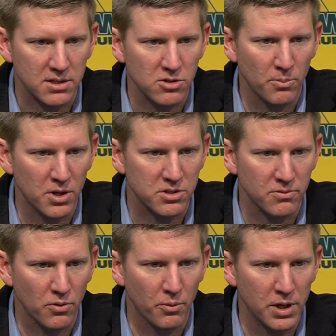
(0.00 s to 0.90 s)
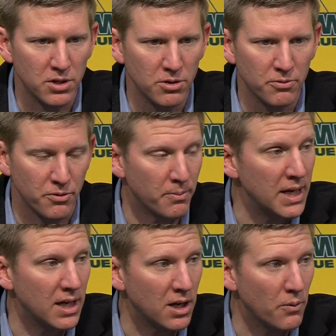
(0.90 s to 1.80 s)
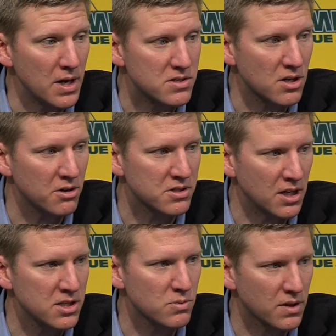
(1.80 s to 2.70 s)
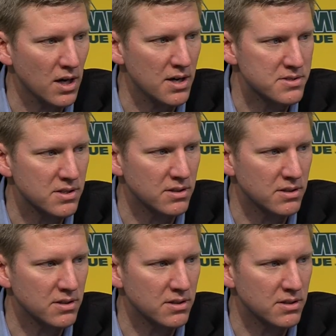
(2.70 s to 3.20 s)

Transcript: so much of what we do, for me anyway, starts and ends with us.